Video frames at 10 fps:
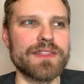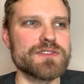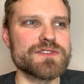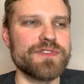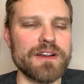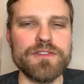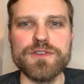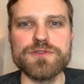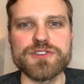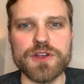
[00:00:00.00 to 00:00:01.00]
there's very
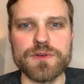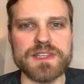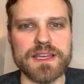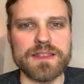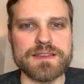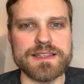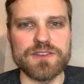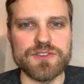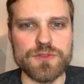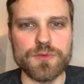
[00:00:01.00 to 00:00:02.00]
few shows like this
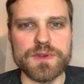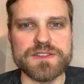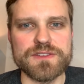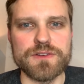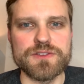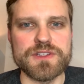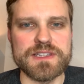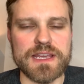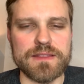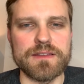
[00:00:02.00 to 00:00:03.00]
that do the research and
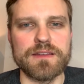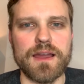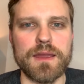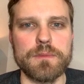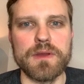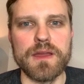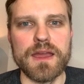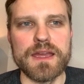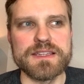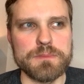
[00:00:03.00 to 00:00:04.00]
take the time
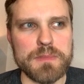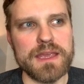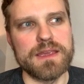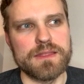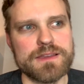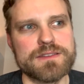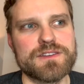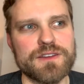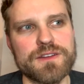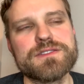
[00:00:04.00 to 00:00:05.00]
to make it this
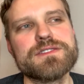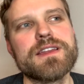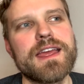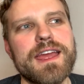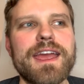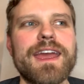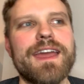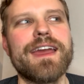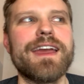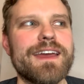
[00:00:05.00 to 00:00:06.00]
good.
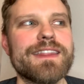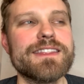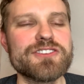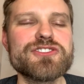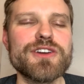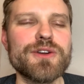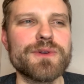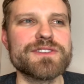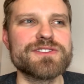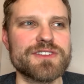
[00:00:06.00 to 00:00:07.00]
And this show
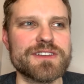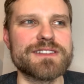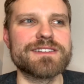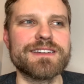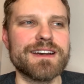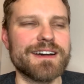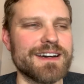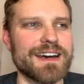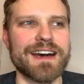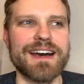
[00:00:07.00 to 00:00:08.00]
is just,
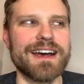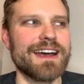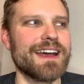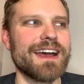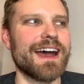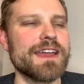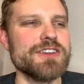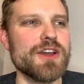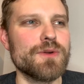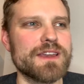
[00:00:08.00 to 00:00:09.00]
I
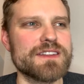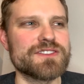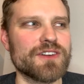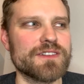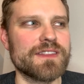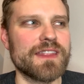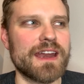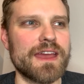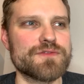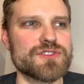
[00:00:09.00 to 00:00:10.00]
know that it's daunting that
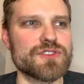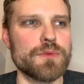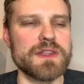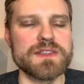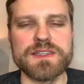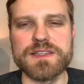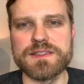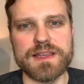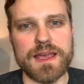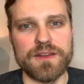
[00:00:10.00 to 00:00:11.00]
I have so many
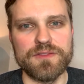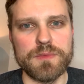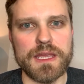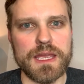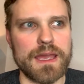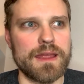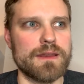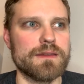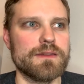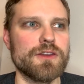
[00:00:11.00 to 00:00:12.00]
seasons ahead of me.
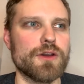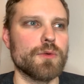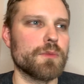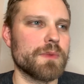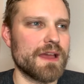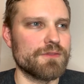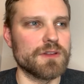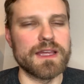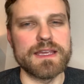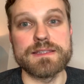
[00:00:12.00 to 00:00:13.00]
And, you know, when we have
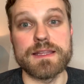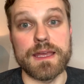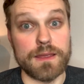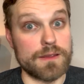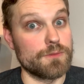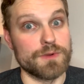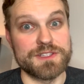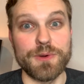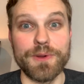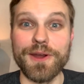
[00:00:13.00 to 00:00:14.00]
delays like
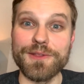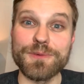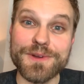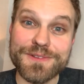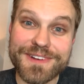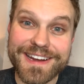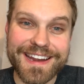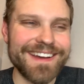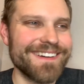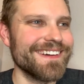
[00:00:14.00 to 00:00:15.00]
what's going on in the world right
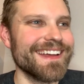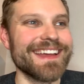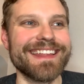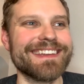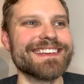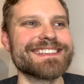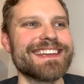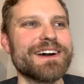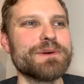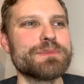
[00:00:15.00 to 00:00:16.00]
now, it doesn't
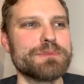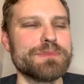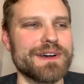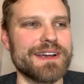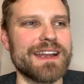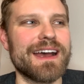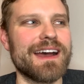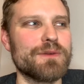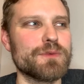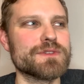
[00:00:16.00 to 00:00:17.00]
help. But
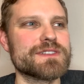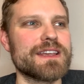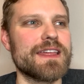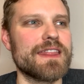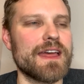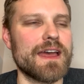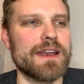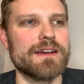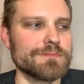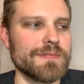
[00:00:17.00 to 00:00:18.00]
I will say
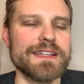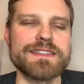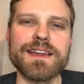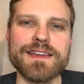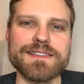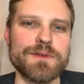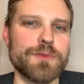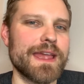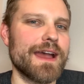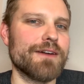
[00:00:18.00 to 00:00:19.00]
that it's nice that
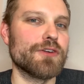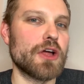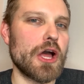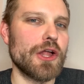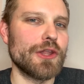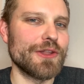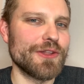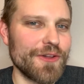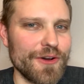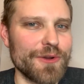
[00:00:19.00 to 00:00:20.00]
we have a
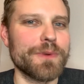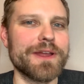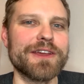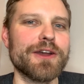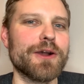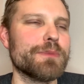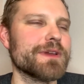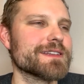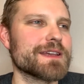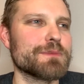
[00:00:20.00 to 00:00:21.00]
long way to go
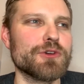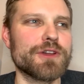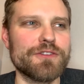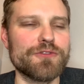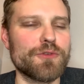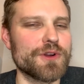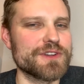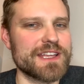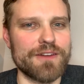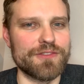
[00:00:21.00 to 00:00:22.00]
because I'm looking
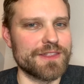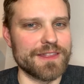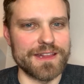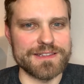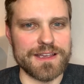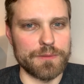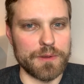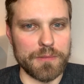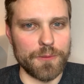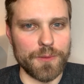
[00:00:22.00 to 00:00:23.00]
forward to everything that's coming my